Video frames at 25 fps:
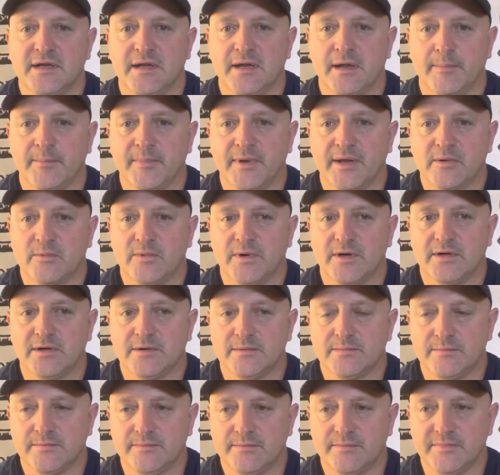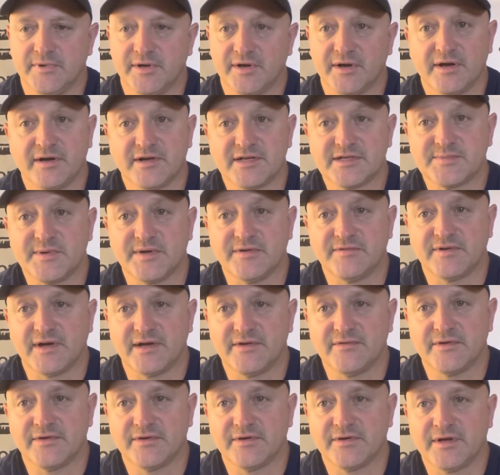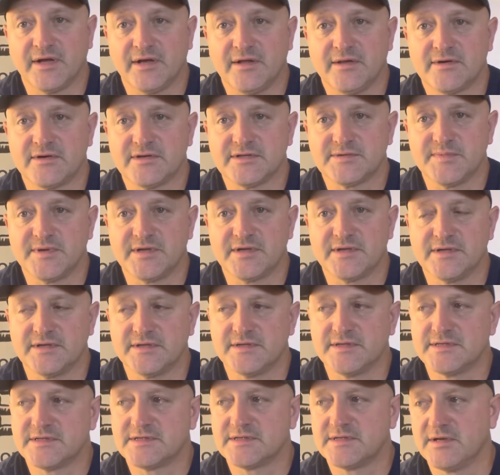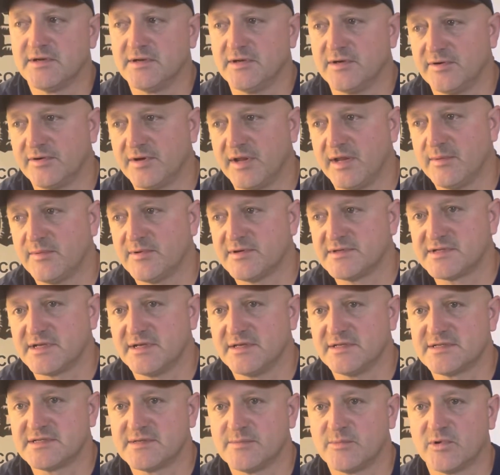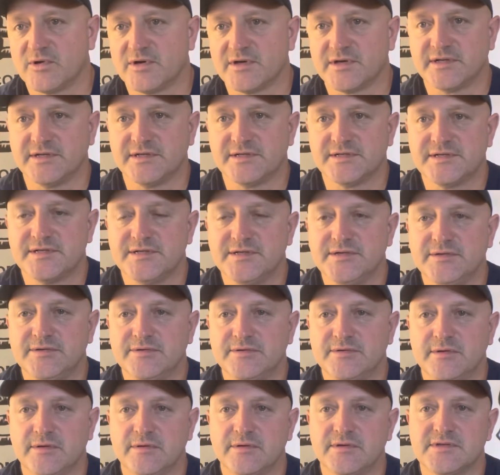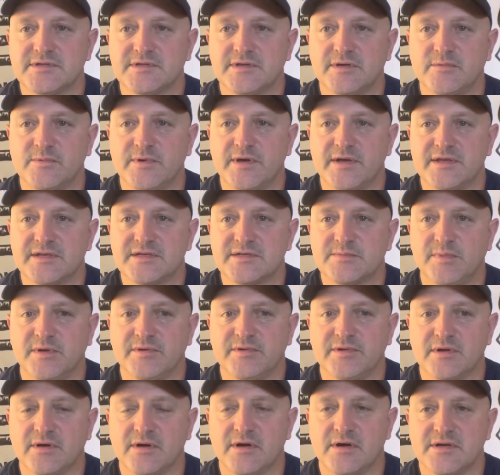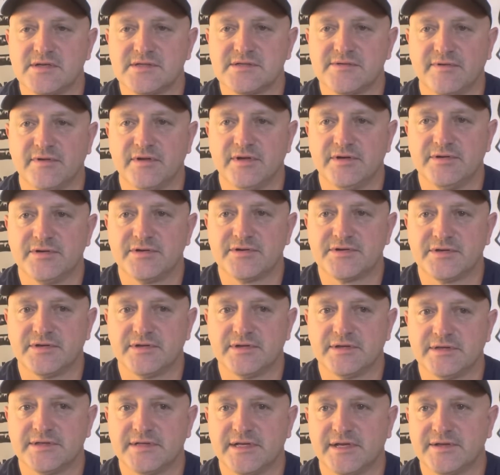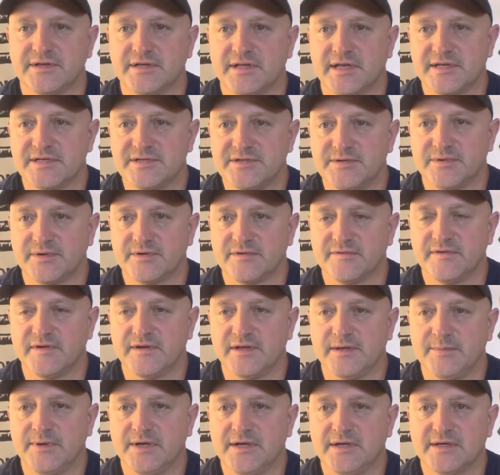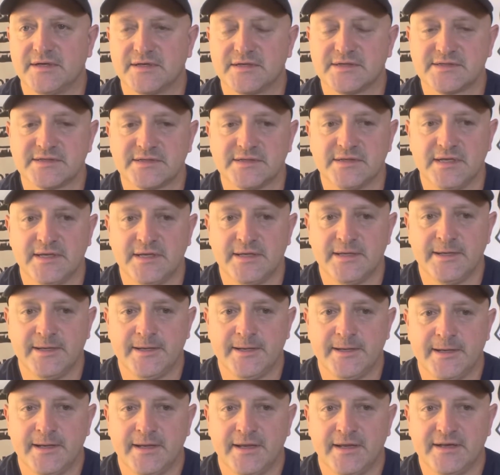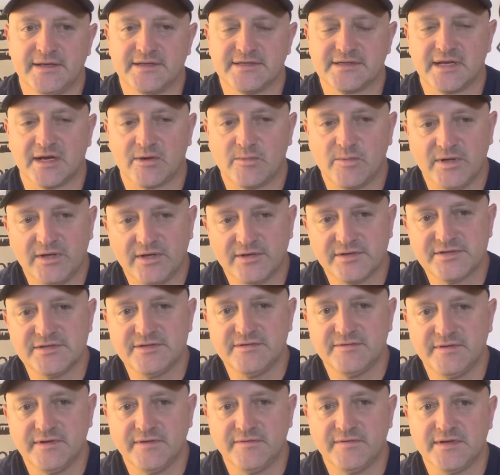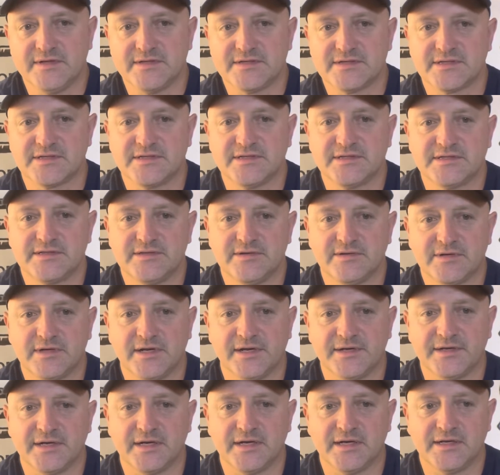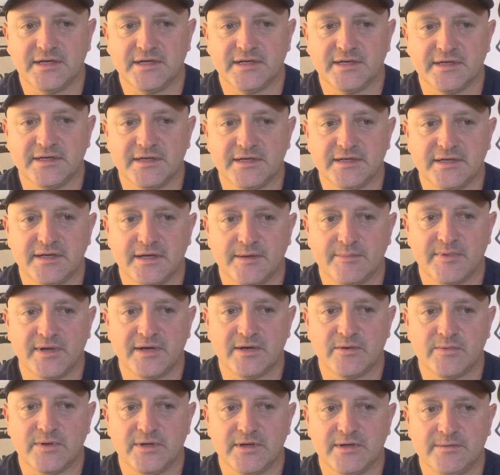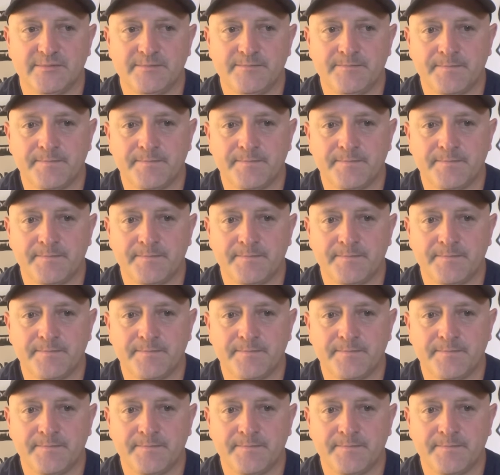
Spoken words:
I'm like, well, you're not going to spend $500 because your neighbor's getting some work done too. So we can split the cost of the loader truck down to like $250. He's like, well, $250 is still kind of high. I'm like, well,